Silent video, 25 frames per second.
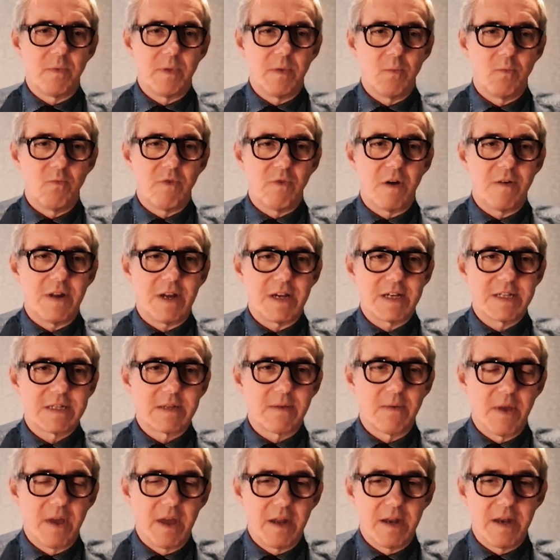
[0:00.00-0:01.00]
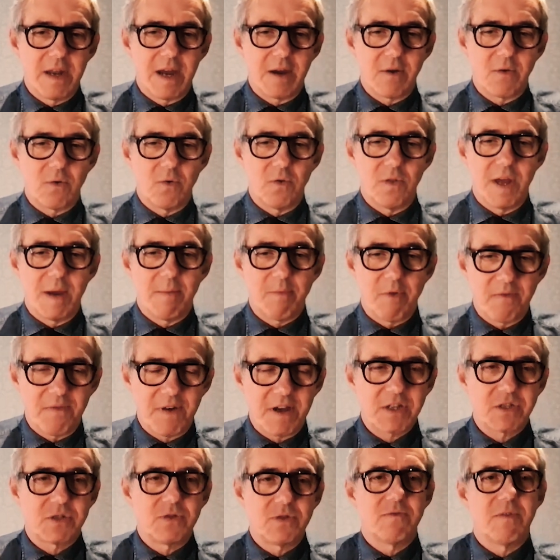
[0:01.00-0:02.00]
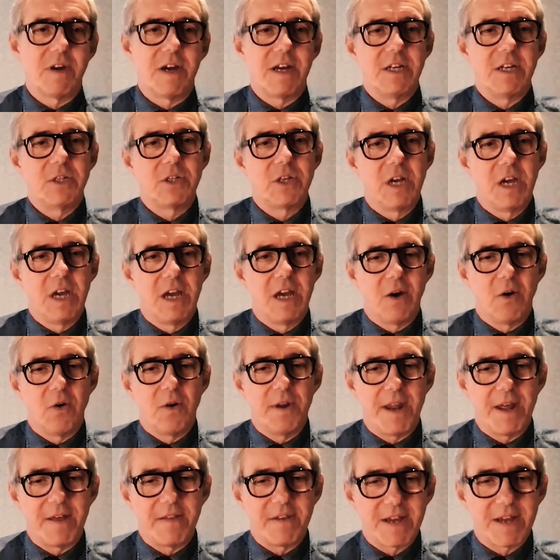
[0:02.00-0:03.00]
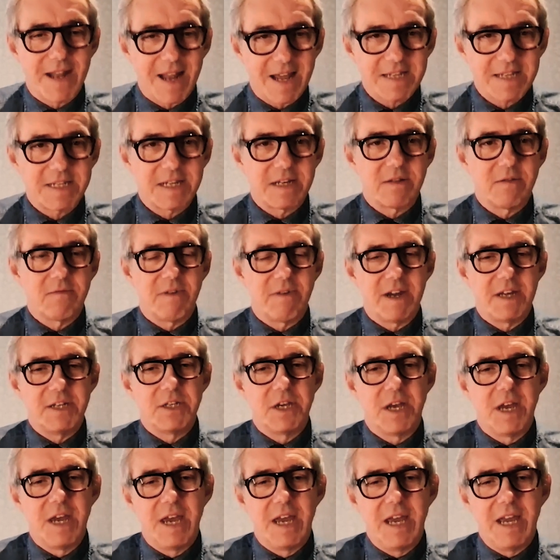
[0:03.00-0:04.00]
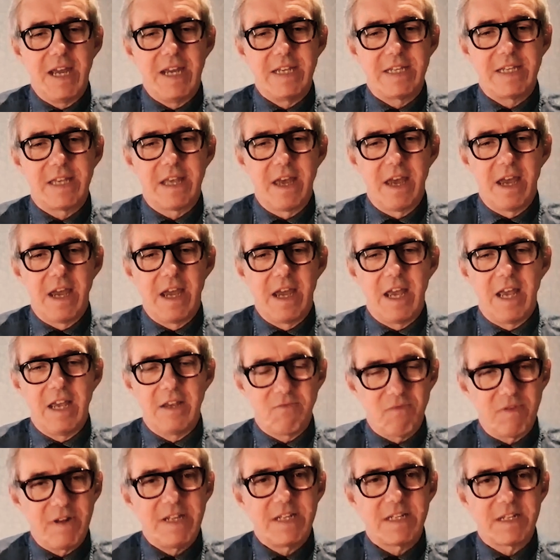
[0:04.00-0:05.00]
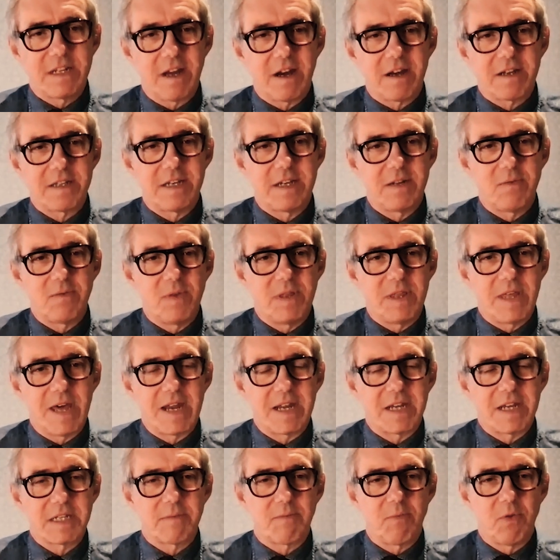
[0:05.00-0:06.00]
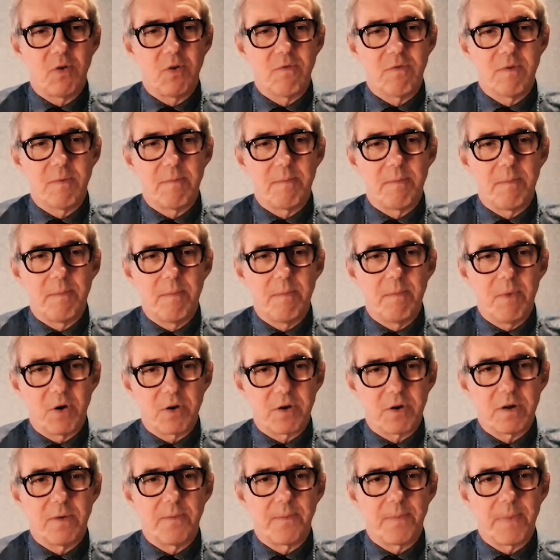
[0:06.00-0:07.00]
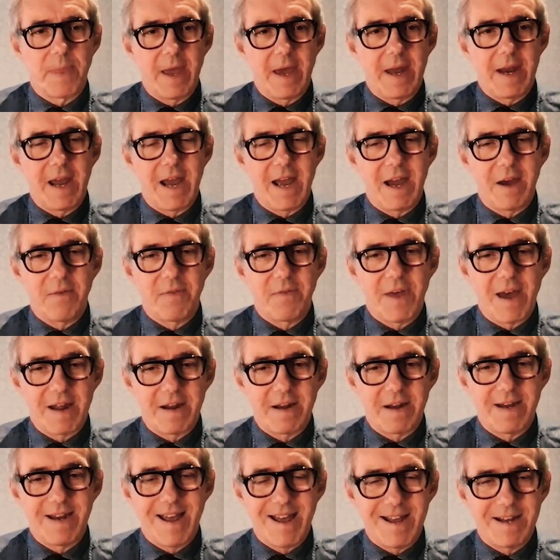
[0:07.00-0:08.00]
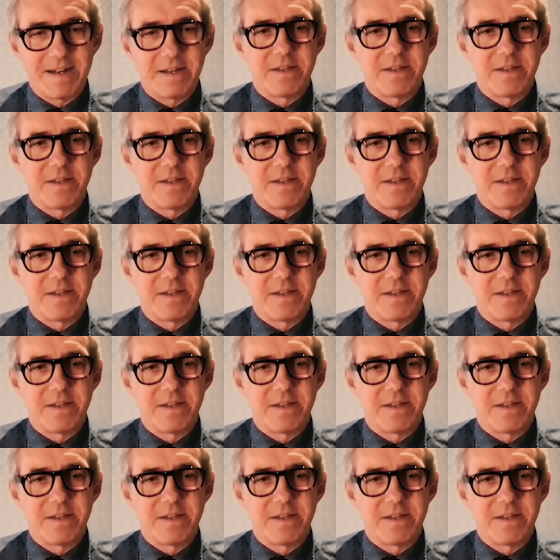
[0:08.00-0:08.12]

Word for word: Rolex now call their professional range, or now the classical range, is is really started with that explorer model and how that yeah. led